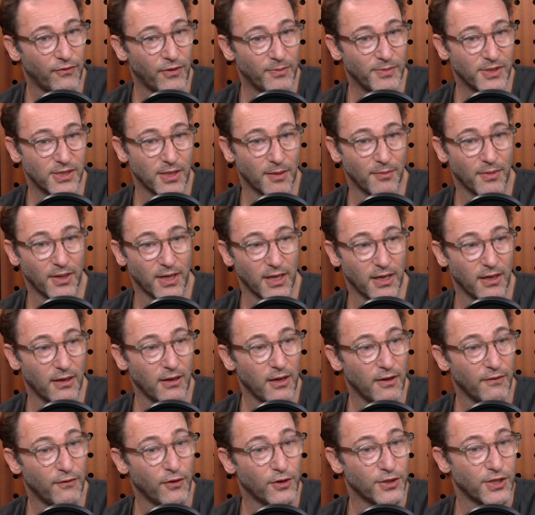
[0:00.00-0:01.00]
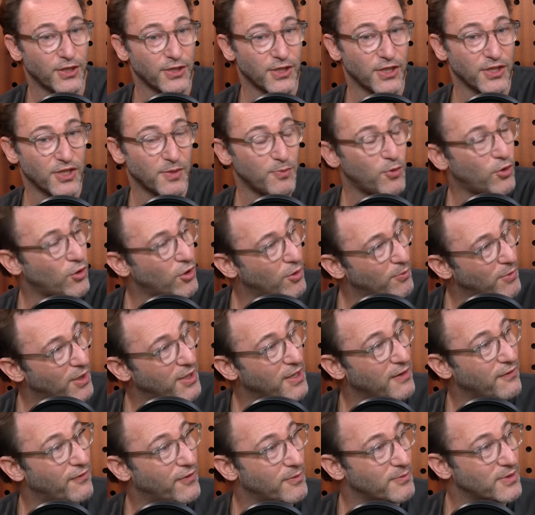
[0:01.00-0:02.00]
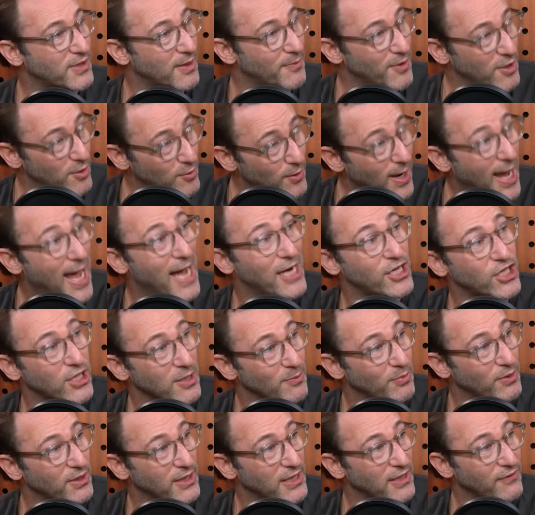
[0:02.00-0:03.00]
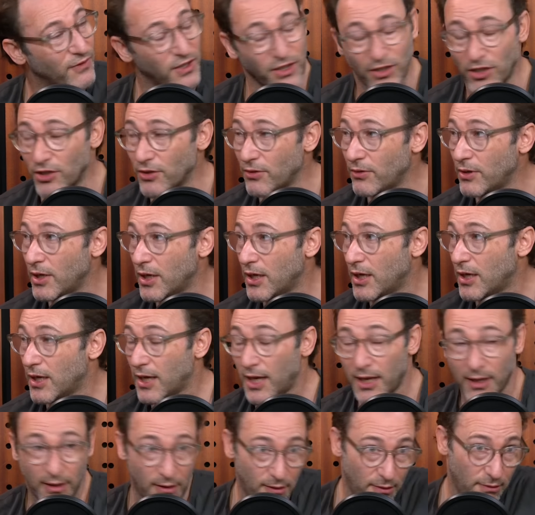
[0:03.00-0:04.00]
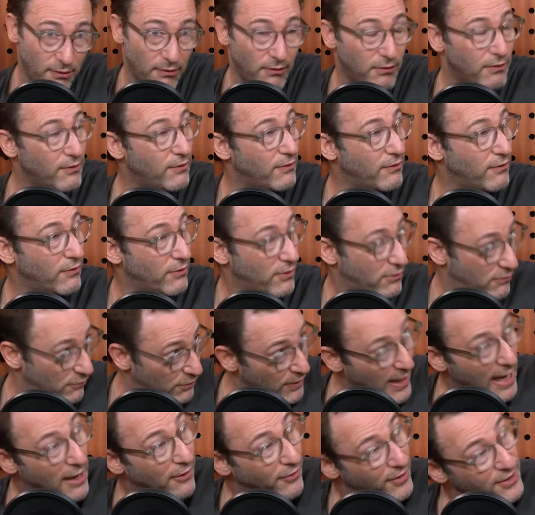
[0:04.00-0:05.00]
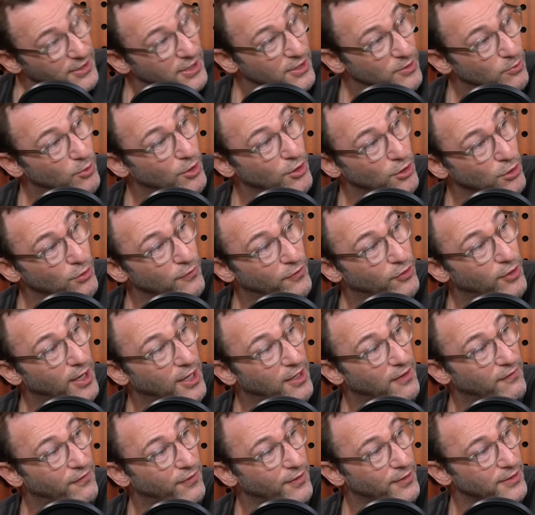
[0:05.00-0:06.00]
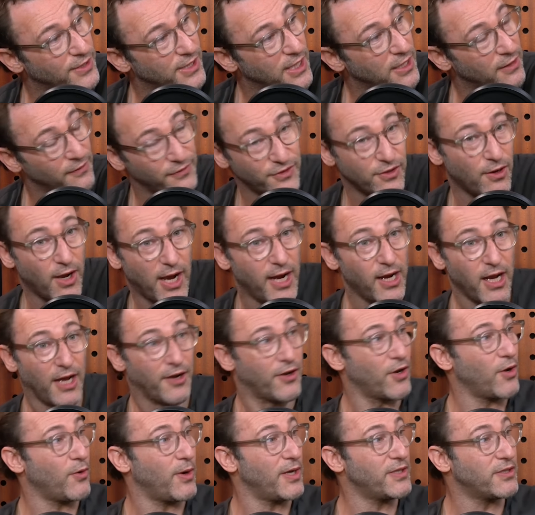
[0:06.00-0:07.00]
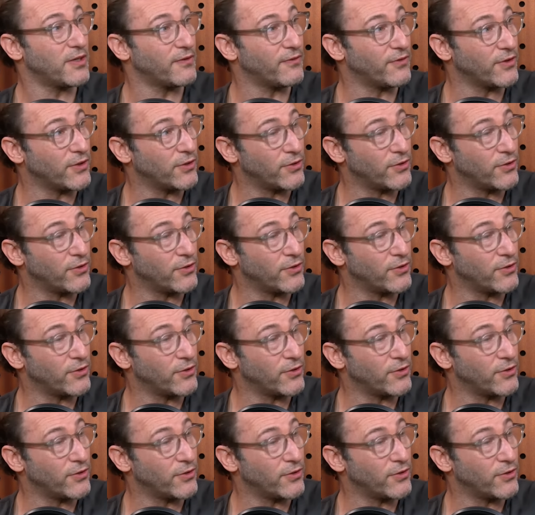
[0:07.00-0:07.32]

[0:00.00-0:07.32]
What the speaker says: somebody versus the smaller money from somebody who actually believed in you. And now this is what you've created for yourself. So I got no answer for